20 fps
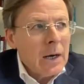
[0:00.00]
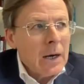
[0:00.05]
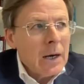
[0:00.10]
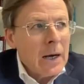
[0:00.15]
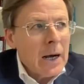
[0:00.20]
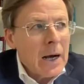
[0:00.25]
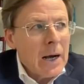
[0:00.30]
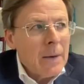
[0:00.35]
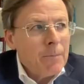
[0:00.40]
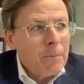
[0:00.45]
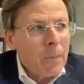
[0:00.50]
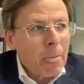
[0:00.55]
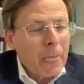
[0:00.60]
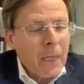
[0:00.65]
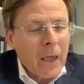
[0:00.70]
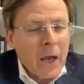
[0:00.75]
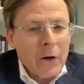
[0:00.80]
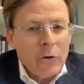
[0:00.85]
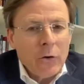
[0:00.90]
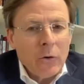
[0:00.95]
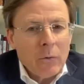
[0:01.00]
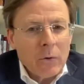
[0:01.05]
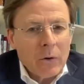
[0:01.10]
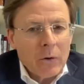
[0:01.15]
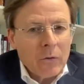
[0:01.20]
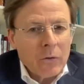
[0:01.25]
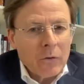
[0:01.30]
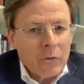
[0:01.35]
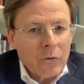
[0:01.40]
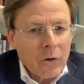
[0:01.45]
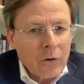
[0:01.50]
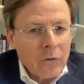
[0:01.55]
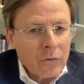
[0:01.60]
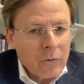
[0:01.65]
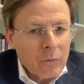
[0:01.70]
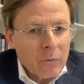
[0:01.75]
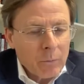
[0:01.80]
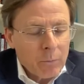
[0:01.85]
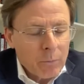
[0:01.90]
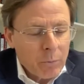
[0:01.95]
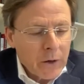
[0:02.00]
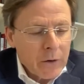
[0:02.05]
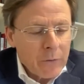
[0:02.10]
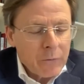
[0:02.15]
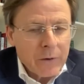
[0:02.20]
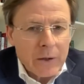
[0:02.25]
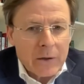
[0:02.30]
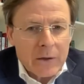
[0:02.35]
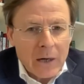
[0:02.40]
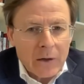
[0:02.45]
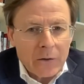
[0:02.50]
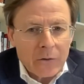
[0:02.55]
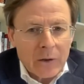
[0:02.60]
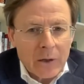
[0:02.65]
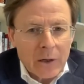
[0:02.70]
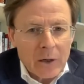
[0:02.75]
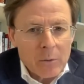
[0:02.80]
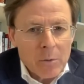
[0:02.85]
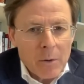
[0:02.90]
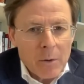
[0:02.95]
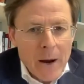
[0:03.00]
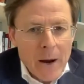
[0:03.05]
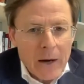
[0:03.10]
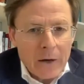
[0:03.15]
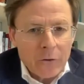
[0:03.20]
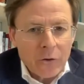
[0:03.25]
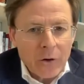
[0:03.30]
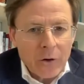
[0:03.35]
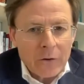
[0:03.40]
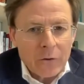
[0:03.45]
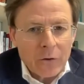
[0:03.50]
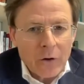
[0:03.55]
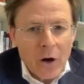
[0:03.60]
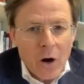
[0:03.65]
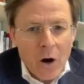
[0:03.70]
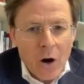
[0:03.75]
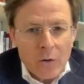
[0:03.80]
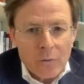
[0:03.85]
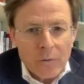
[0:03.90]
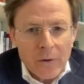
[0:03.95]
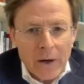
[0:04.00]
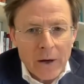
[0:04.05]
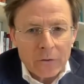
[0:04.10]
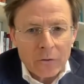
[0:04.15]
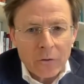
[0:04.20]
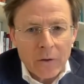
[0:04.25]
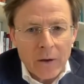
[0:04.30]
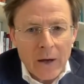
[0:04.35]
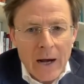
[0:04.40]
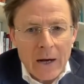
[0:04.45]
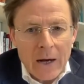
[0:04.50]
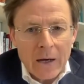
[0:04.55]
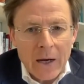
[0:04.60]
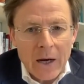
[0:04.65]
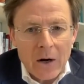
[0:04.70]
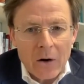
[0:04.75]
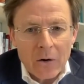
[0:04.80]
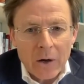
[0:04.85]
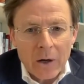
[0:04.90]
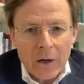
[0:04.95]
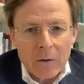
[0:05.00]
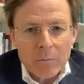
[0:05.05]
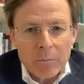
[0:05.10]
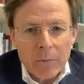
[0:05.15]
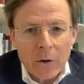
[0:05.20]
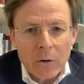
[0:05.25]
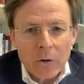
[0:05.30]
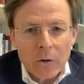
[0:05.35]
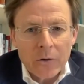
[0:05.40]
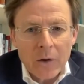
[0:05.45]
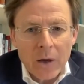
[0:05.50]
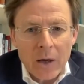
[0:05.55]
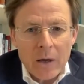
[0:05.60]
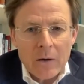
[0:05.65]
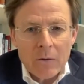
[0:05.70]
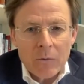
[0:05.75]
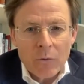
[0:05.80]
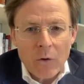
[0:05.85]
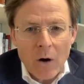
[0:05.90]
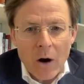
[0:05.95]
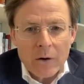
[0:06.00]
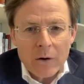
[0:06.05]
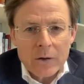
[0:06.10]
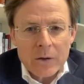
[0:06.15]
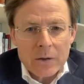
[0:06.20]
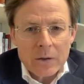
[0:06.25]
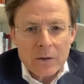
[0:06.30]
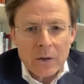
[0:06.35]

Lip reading: Can you just briefly tell us a little bit about Judge Kovac, the Hungarian, because he wrote